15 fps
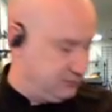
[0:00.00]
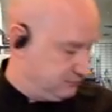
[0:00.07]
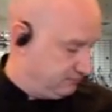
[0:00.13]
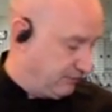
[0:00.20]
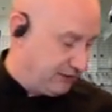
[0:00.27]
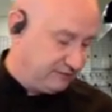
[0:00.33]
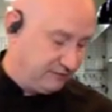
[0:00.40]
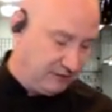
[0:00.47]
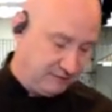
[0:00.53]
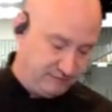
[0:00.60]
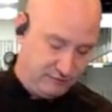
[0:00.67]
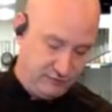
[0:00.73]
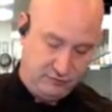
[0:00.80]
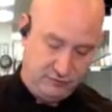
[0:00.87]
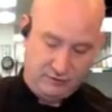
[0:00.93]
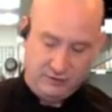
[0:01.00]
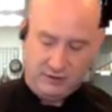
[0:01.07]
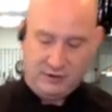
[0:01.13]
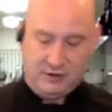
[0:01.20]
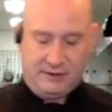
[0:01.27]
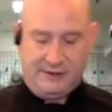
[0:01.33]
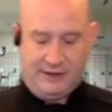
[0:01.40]
Mexican food
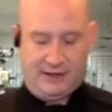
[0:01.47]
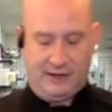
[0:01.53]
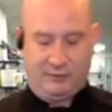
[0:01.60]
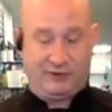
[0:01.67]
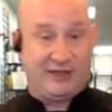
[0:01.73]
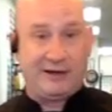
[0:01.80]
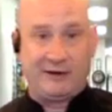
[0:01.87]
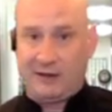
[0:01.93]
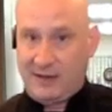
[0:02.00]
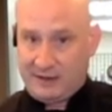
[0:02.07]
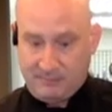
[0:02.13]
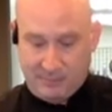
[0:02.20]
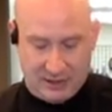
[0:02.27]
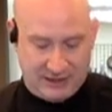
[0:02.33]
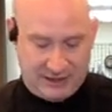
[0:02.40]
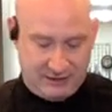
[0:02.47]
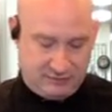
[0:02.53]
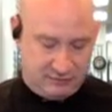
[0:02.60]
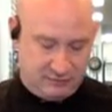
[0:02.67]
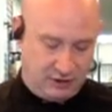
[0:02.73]
without a lot of money,